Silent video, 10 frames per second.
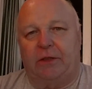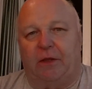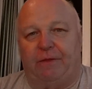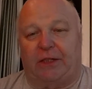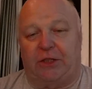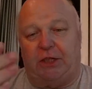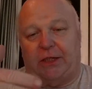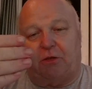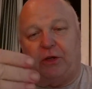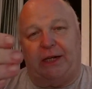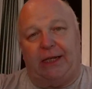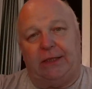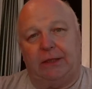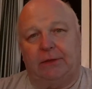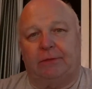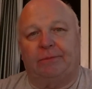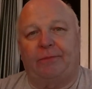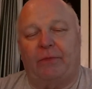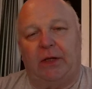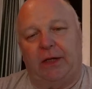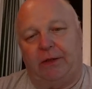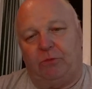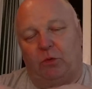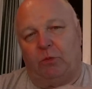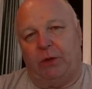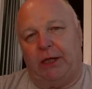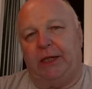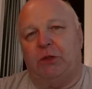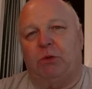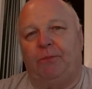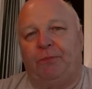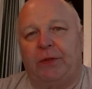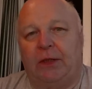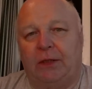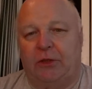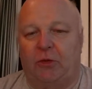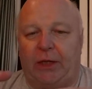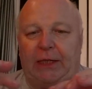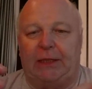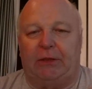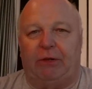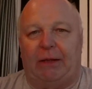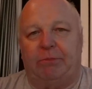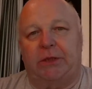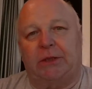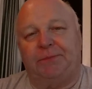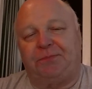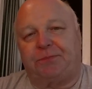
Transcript: So the feta cheese I cut in eight, and then one went in each one. So eight little wraps.